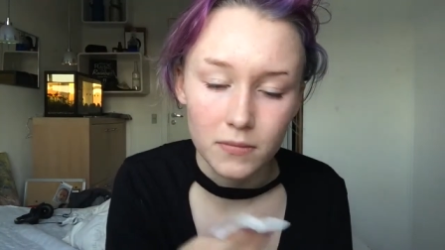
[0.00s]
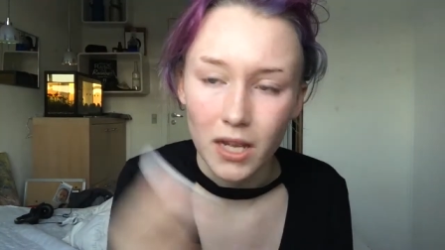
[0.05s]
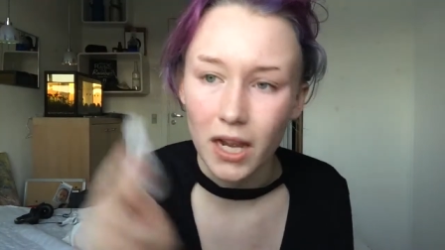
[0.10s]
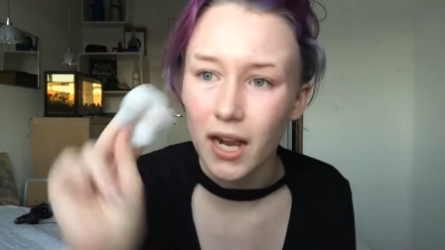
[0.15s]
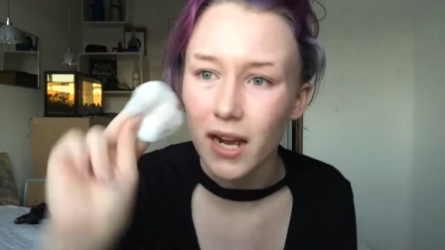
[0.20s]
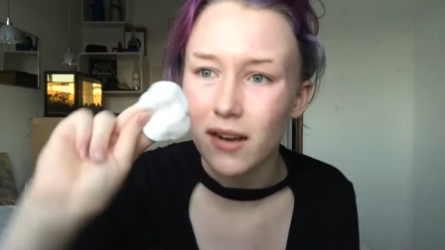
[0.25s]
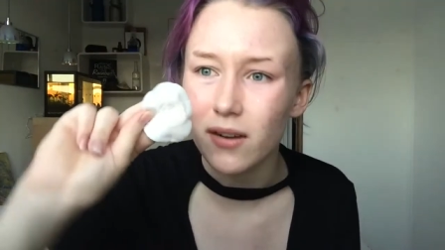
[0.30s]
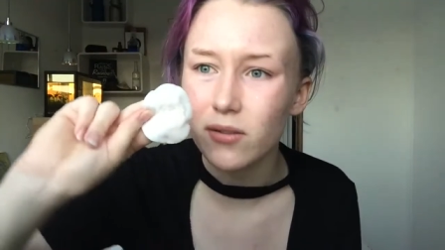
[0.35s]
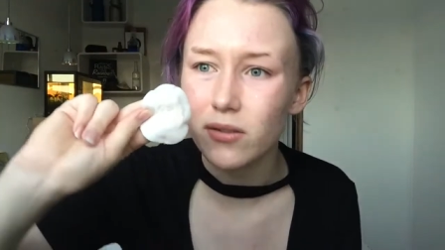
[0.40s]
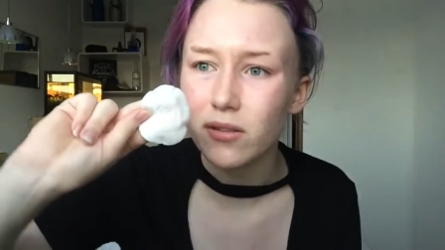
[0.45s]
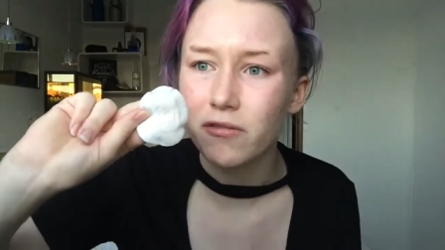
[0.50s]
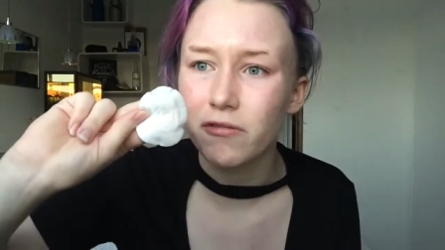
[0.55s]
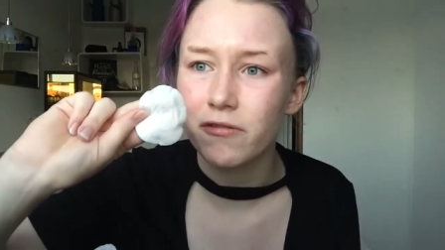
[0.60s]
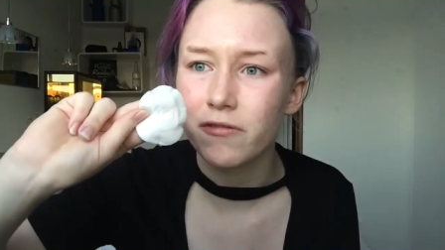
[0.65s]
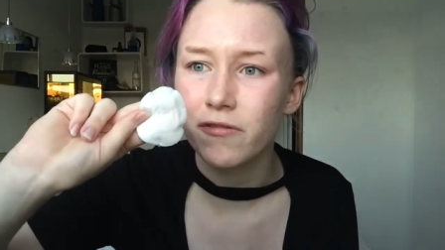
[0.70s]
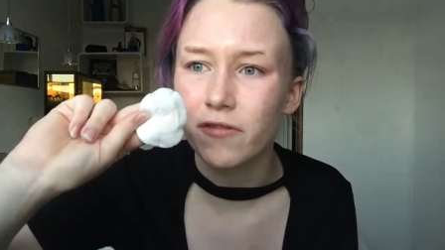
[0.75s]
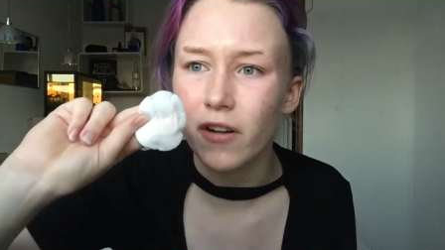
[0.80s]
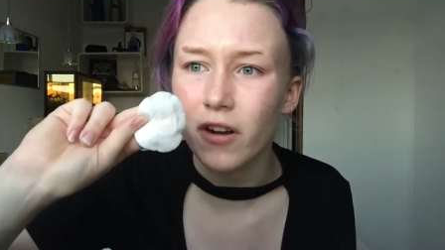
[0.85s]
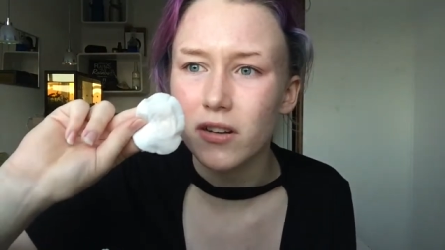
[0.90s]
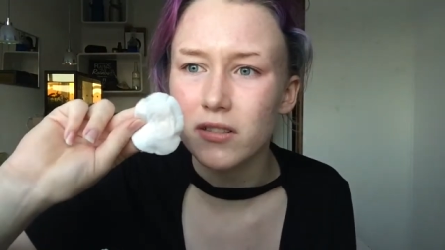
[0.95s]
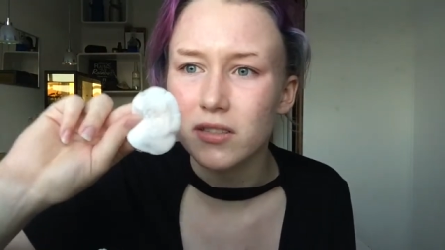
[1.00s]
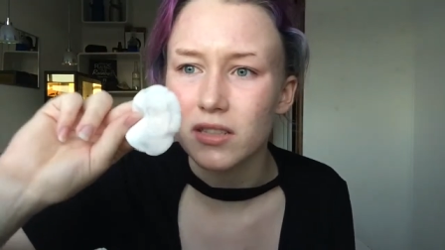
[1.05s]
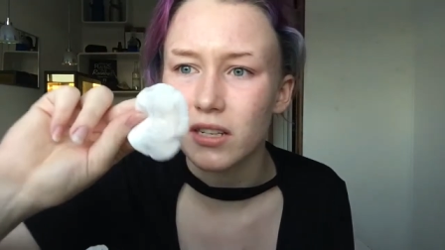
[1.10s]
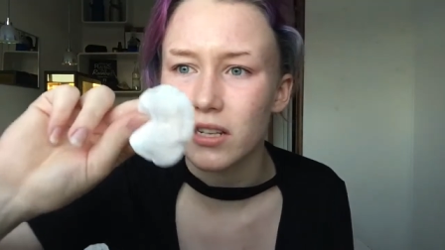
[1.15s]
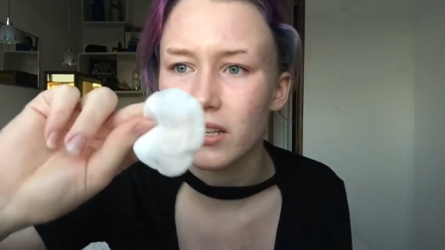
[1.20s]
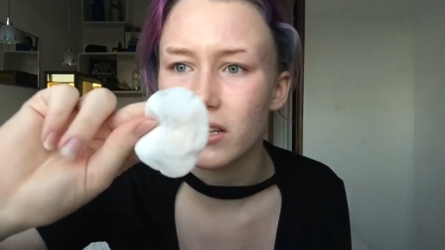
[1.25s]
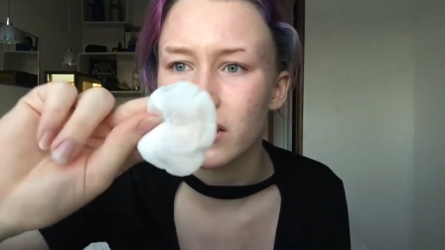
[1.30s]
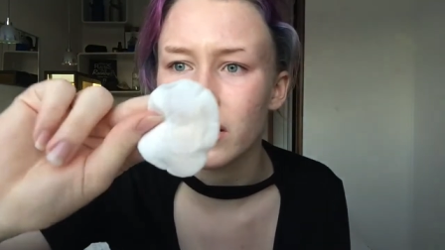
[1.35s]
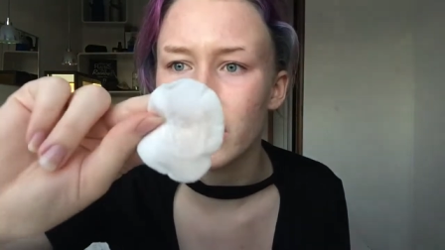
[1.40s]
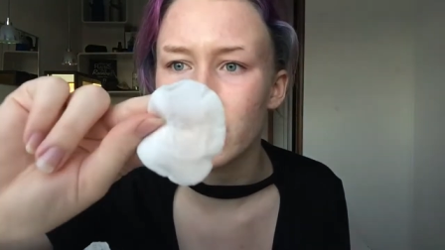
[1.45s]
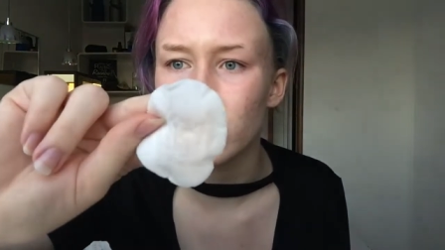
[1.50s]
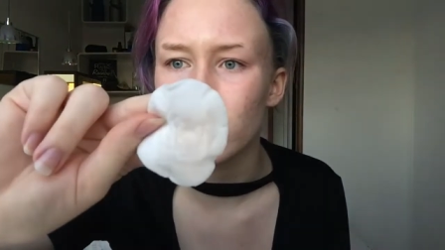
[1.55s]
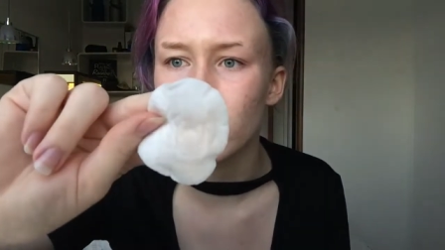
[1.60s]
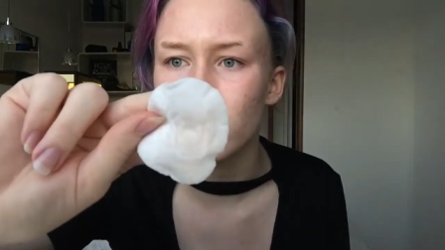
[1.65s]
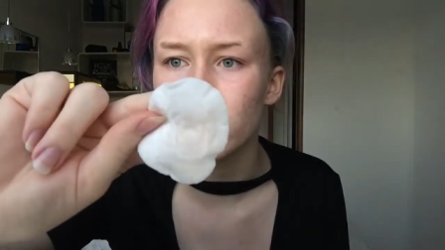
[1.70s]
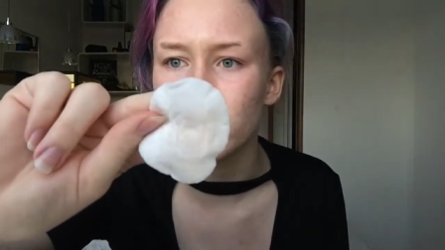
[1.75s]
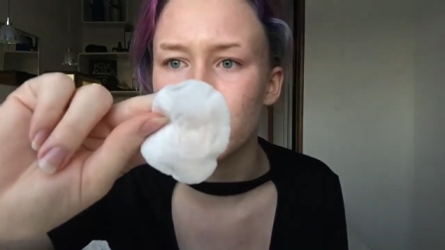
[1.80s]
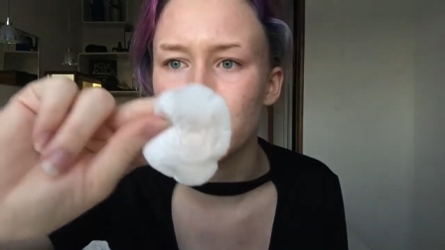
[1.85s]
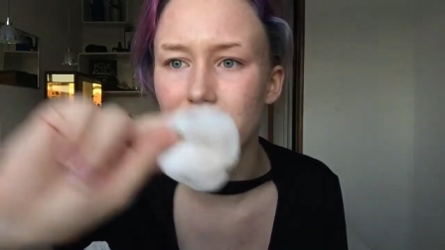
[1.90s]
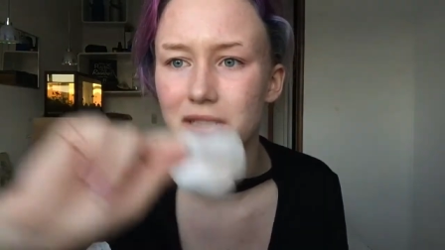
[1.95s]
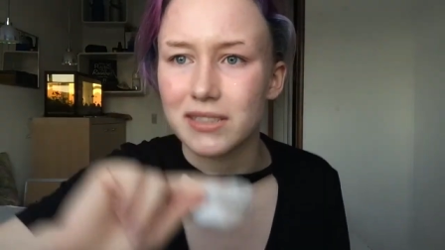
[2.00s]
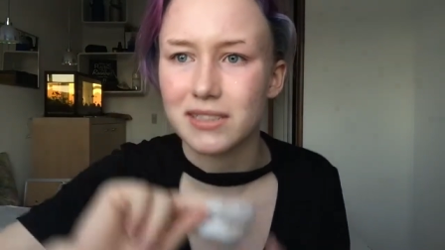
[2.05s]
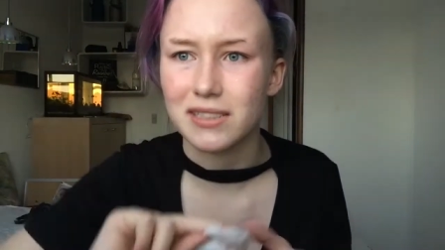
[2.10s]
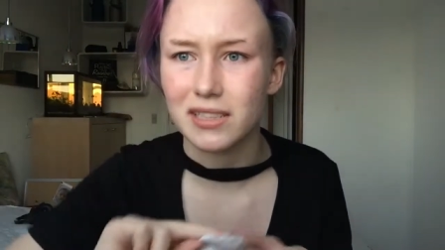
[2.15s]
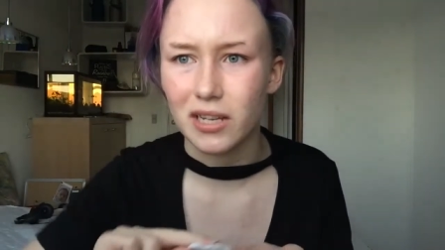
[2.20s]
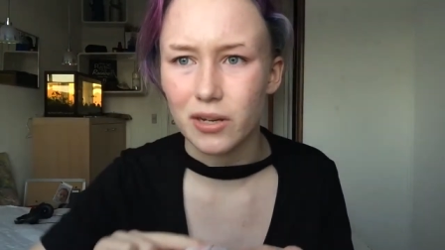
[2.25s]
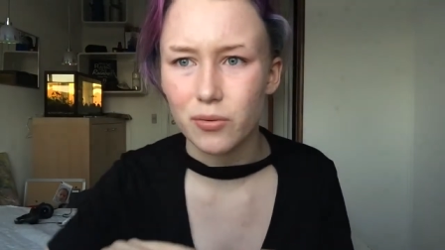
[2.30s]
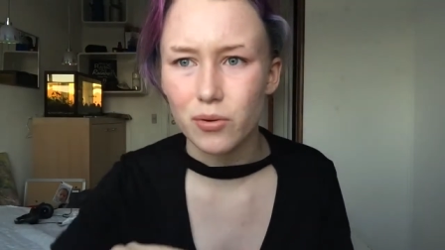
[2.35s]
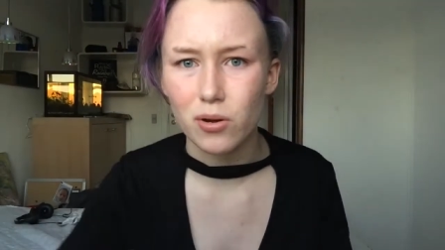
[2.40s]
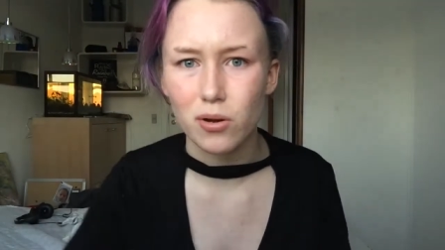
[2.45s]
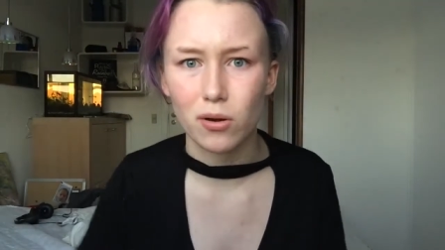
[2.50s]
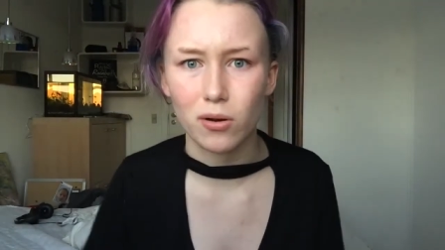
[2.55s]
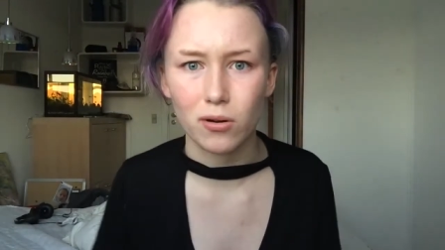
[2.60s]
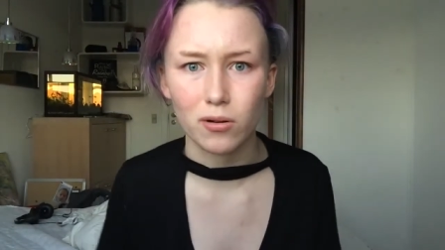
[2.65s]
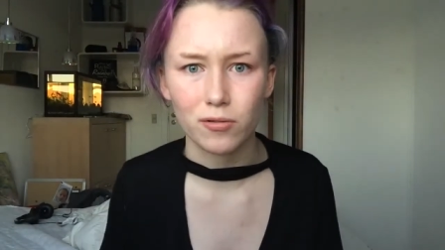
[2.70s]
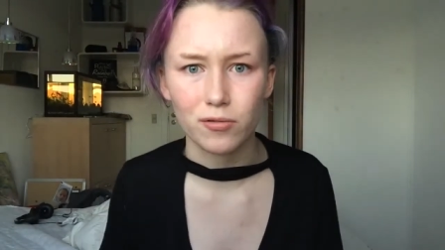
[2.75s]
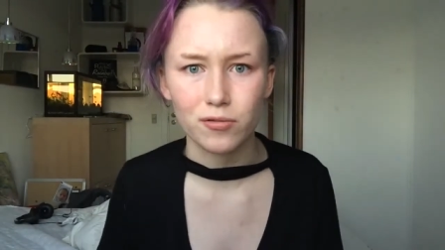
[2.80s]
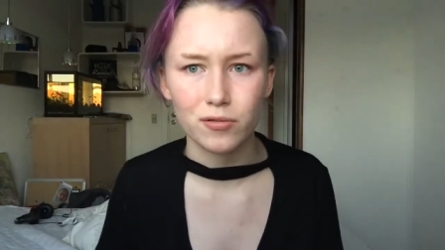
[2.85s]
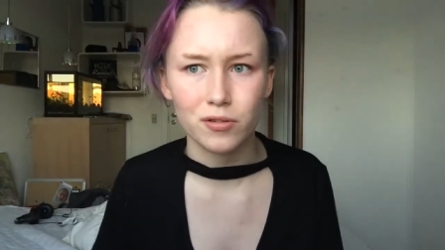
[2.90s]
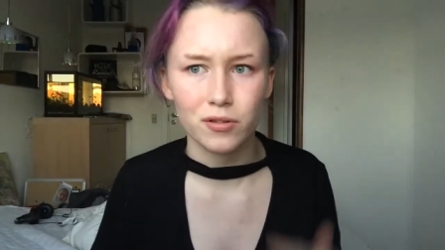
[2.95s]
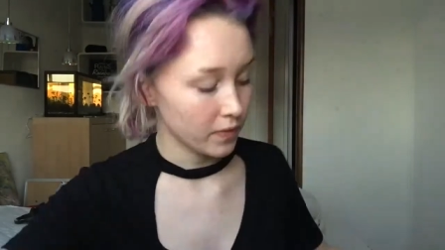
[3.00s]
How the fuck did it get all of the mascara off?